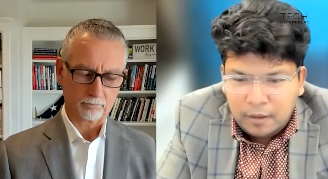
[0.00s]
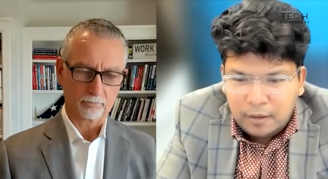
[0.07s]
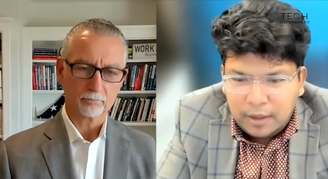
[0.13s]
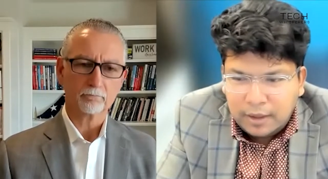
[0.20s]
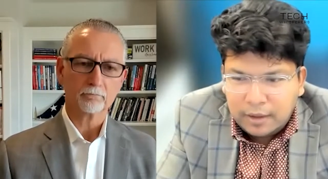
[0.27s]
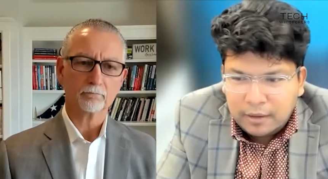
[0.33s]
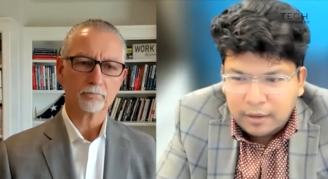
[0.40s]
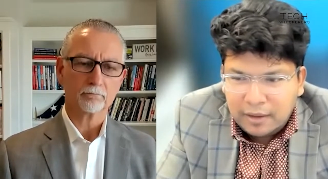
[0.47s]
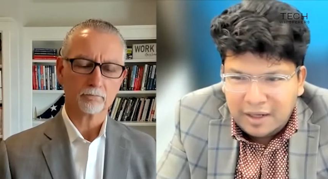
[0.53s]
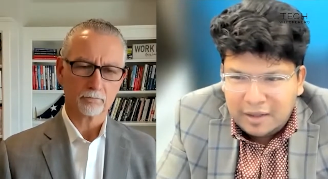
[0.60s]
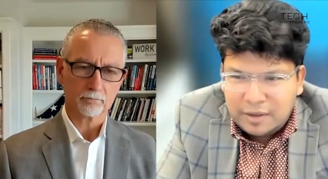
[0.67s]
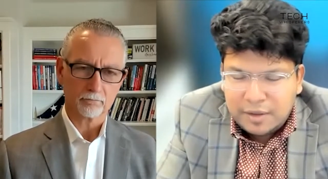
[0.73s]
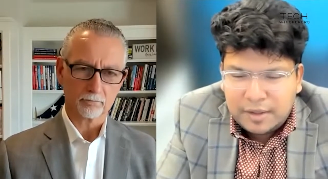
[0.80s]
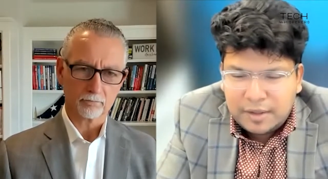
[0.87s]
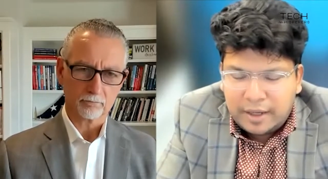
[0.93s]
Speaker 1: like
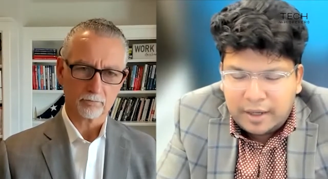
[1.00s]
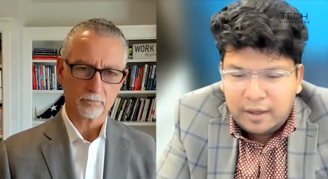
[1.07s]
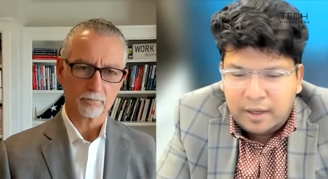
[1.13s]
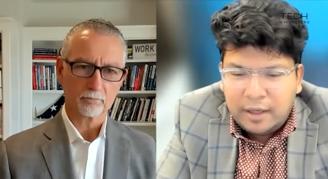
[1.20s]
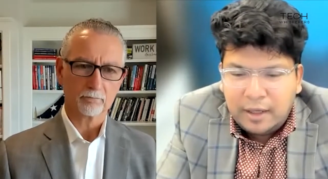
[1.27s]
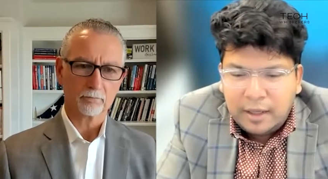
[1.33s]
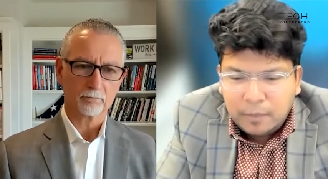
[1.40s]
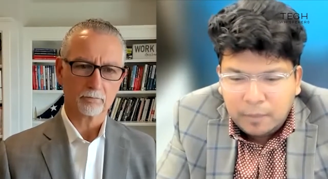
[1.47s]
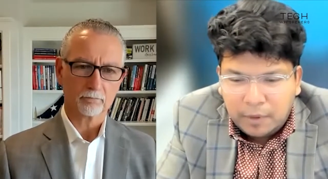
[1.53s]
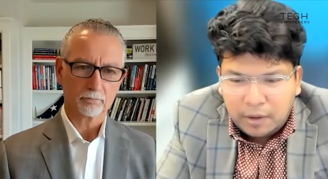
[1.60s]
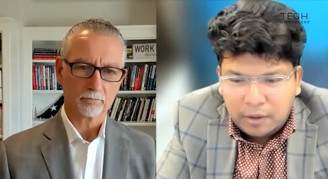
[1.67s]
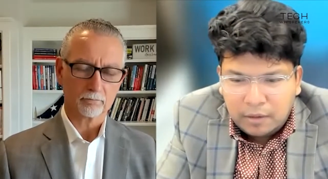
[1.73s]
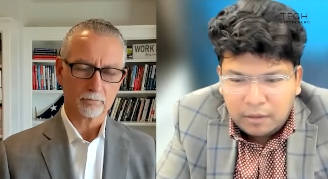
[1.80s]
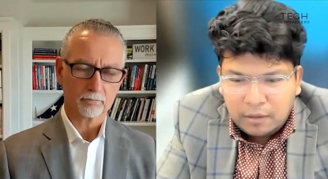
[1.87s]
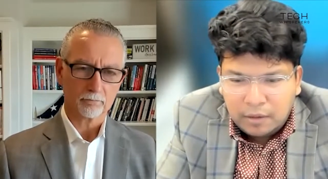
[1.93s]
it is like an
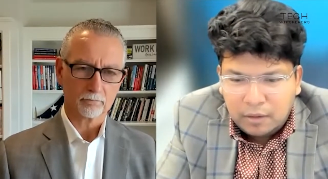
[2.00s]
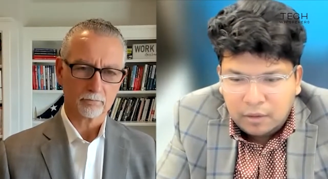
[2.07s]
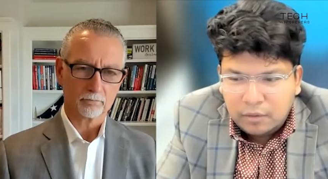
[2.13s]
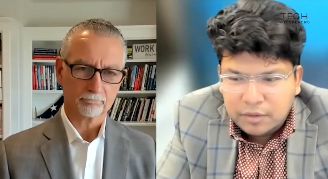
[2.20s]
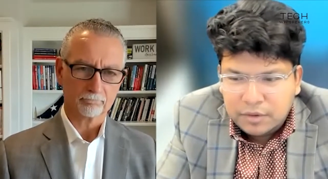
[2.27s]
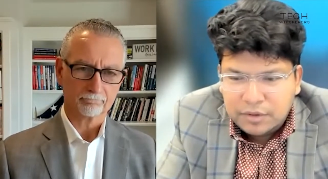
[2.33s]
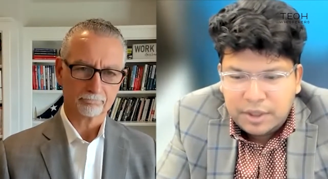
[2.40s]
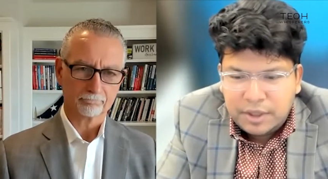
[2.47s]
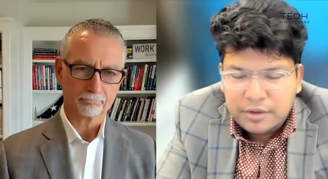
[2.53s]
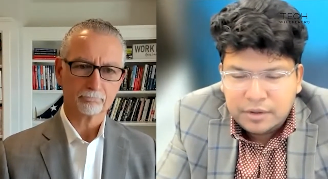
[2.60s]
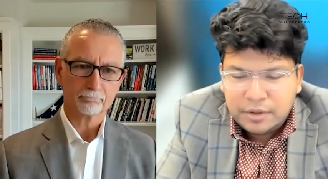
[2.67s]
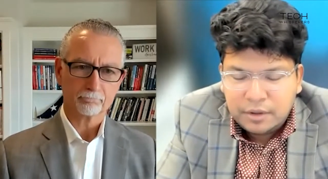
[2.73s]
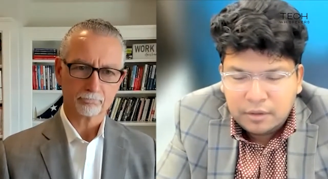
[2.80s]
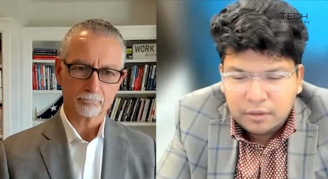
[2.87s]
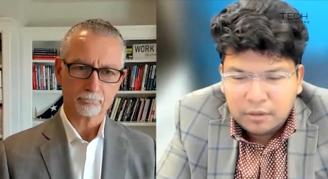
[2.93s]
enigma you know
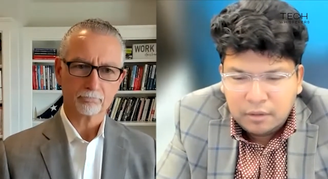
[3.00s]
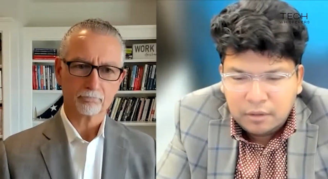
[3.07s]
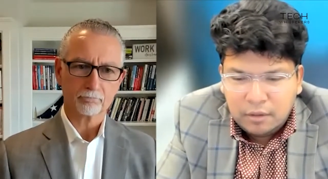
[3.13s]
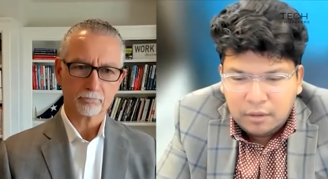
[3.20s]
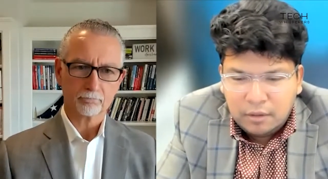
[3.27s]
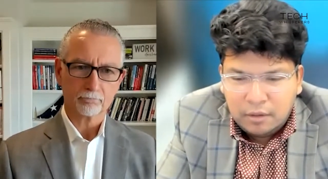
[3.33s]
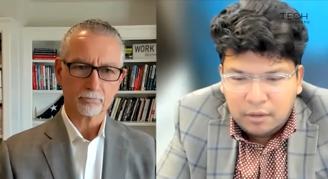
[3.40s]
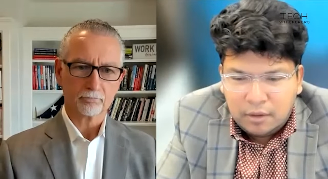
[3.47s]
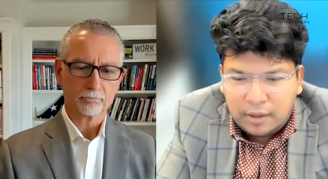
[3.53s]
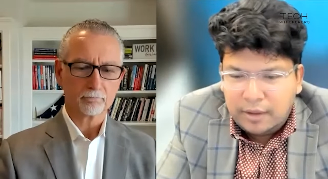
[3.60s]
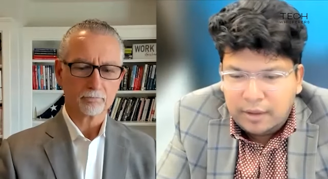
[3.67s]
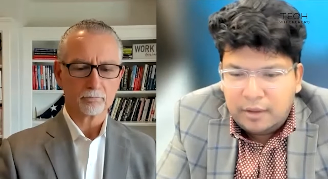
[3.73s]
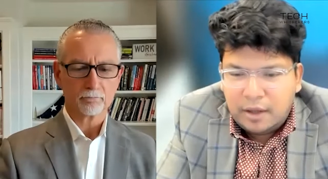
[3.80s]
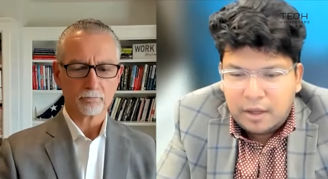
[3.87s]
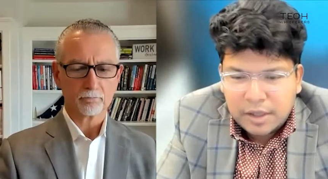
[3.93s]
changing an
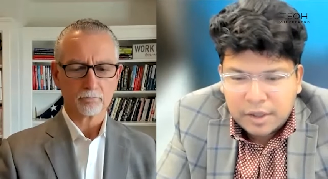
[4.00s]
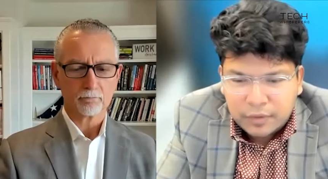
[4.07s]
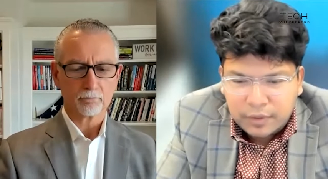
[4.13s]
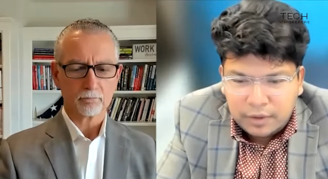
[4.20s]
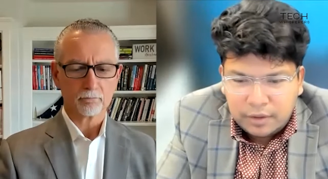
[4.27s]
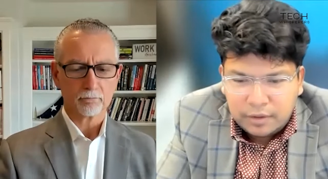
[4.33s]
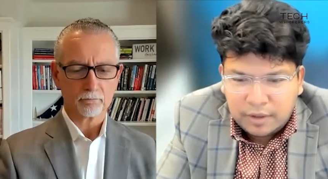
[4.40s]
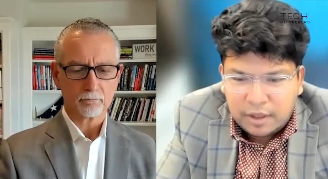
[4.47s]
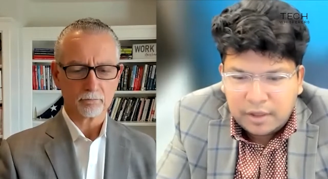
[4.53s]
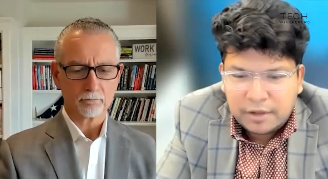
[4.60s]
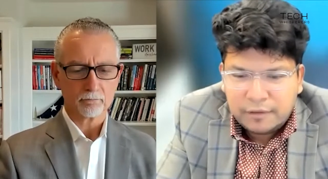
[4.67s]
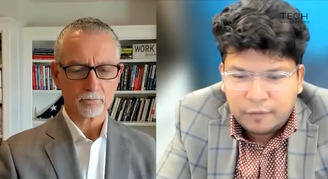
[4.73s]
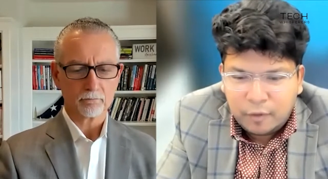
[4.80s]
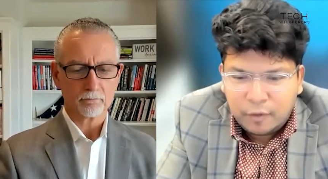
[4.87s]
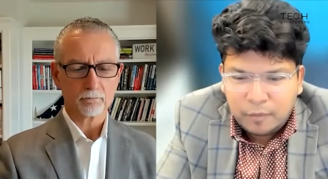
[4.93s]
industry
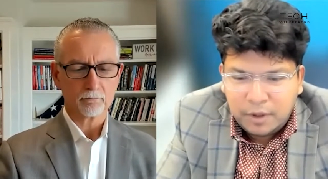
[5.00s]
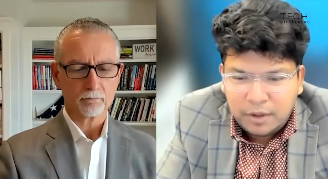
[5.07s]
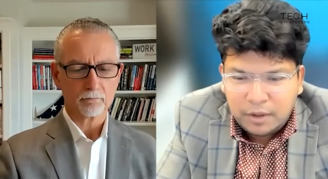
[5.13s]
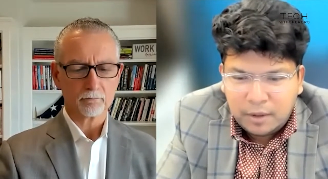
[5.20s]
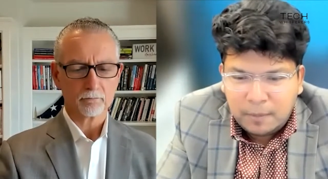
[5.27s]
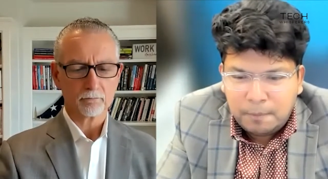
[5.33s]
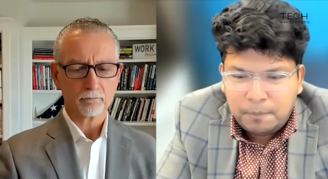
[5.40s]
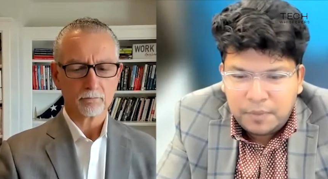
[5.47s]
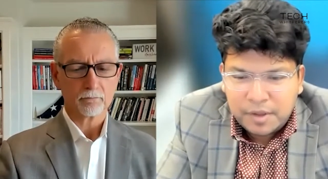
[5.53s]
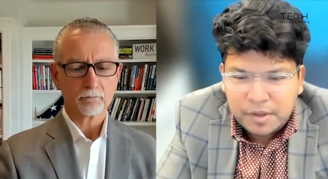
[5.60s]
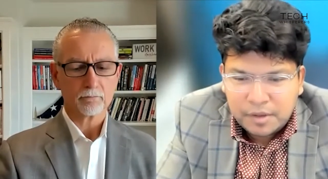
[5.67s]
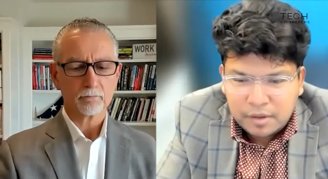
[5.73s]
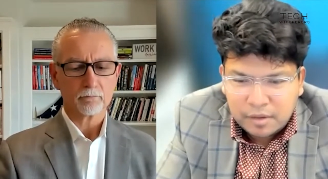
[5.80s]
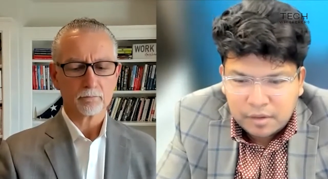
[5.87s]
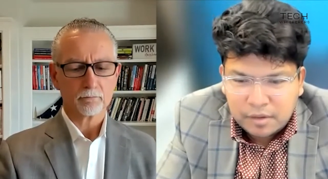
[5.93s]
transforming a
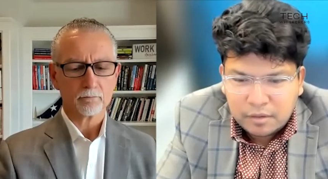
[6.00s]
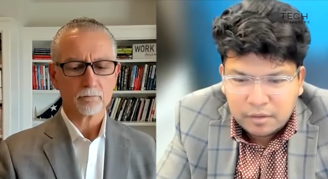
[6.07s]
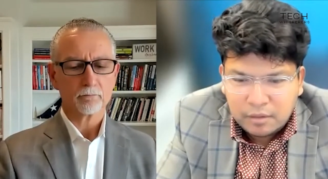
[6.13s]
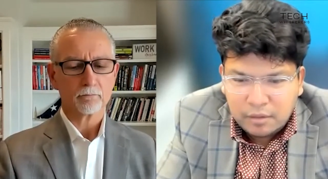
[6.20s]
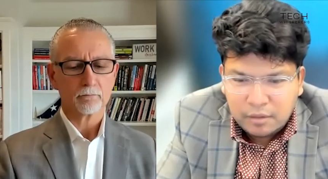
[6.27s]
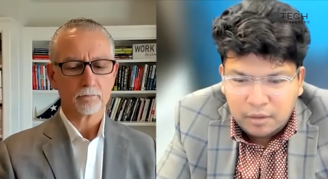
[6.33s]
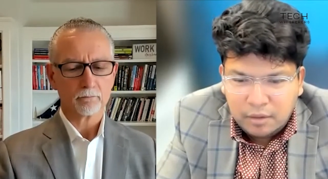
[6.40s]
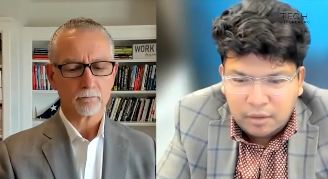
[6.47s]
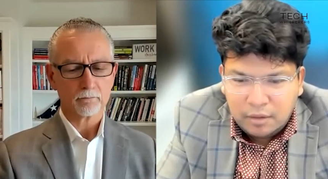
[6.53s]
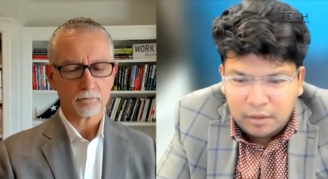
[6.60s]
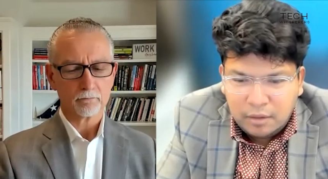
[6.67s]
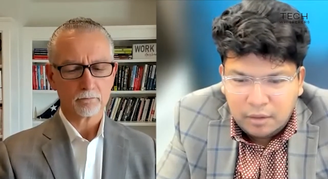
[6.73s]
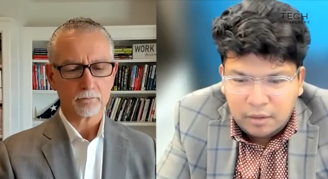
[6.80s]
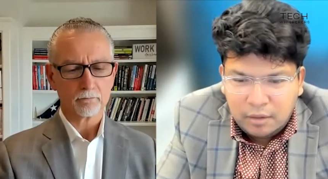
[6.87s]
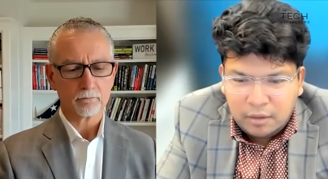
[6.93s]
business
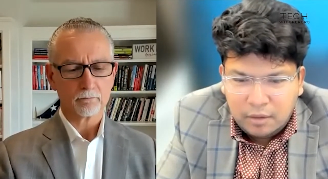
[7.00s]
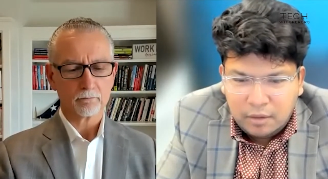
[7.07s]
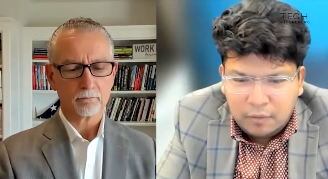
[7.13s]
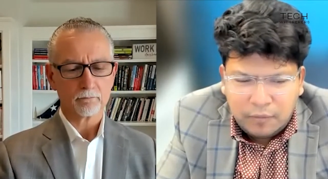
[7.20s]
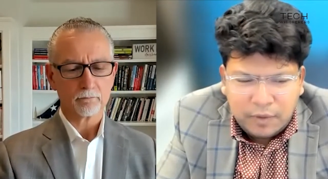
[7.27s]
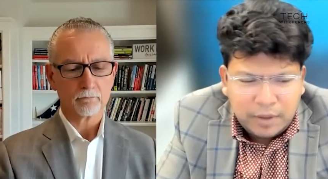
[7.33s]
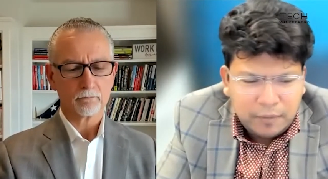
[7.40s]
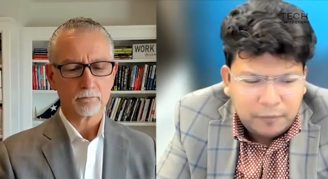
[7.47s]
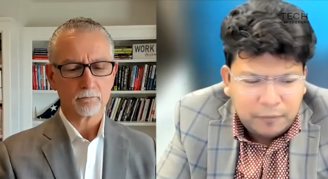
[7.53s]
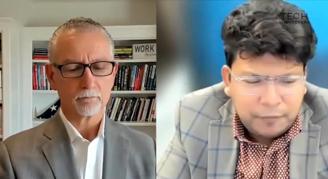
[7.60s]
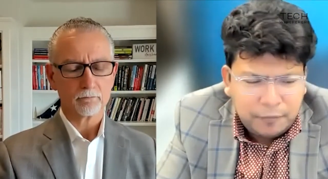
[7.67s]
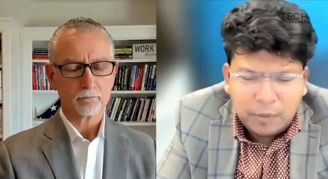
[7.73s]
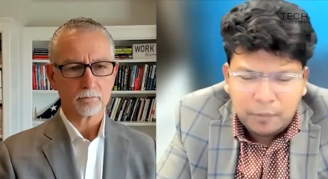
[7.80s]
when few